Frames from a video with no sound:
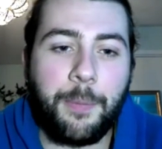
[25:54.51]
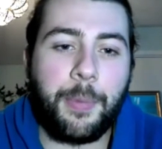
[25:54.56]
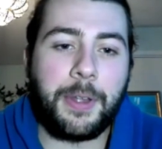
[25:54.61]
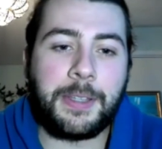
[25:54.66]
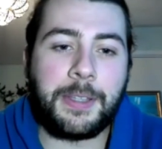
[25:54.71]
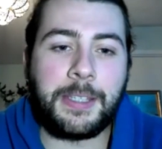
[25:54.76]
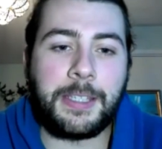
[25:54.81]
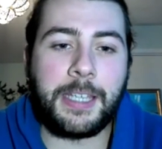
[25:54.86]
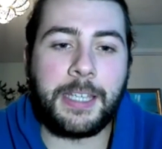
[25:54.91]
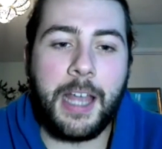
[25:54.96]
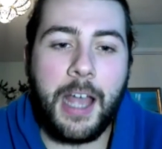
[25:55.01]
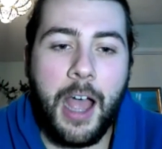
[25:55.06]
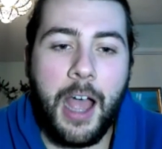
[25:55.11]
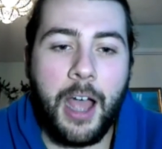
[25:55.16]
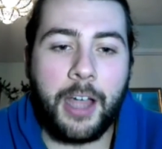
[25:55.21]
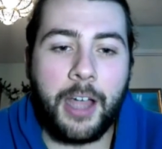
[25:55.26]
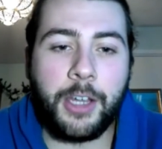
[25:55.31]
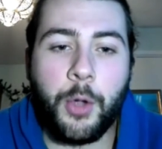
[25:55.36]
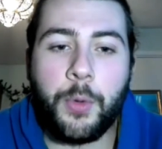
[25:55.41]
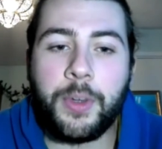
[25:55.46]
but
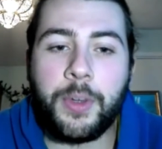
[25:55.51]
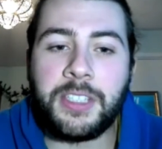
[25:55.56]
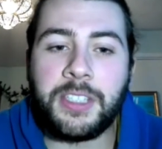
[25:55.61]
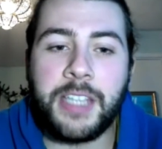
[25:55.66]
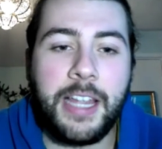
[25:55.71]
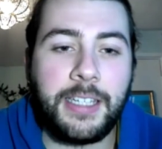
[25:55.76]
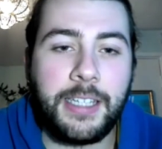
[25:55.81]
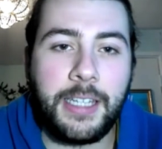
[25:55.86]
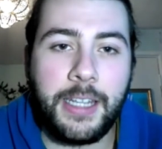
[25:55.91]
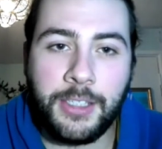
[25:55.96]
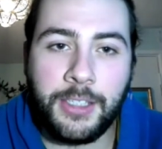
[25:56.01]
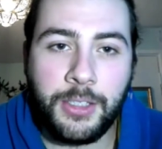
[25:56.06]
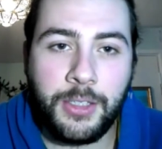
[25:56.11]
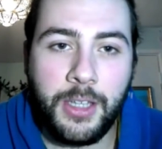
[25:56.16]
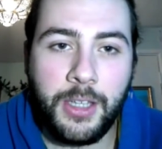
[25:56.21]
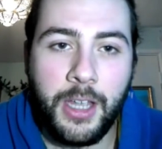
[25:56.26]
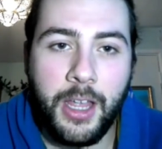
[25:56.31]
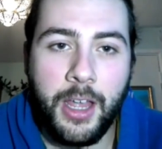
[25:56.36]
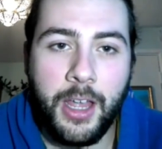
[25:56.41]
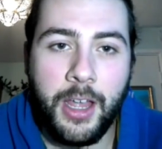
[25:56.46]
I always end
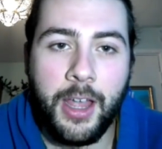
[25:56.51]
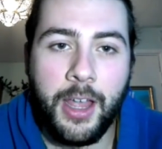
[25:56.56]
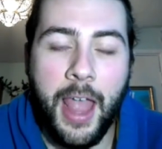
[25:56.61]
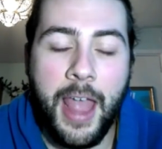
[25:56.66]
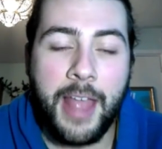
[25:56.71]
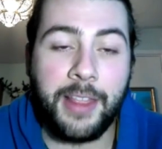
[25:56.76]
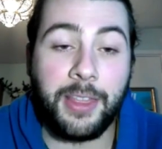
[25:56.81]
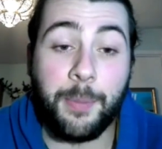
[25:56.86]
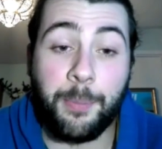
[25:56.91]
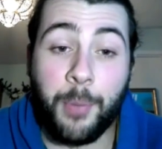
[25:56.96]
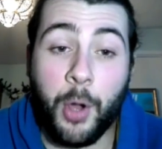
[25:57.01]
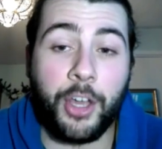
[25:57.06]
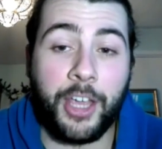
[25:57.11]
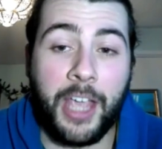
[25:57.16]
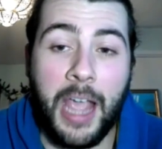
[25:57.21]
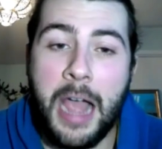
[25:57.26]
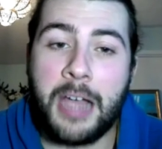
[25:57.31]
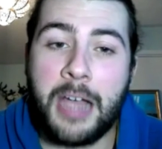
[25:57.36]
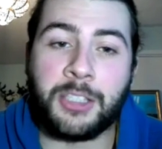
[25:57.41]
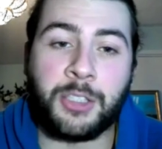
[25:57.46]
the
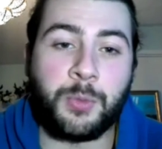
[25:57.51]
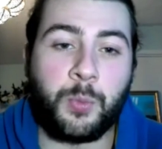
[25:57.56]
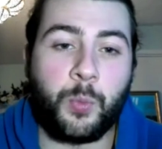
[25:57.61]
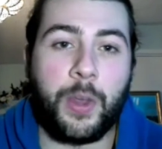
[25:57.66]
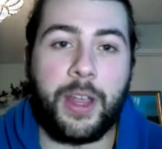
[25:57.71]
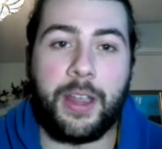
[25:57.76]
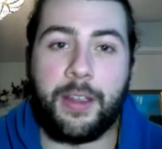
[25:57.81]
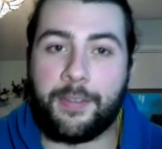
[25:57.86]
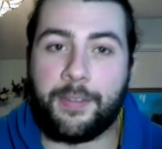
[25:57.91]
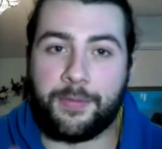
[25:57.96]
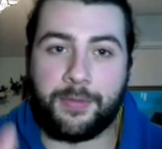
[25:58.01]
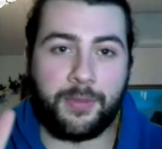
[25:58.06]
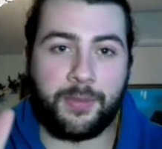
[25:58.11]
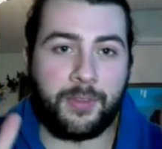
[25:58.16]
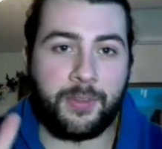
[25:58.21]
podcast with,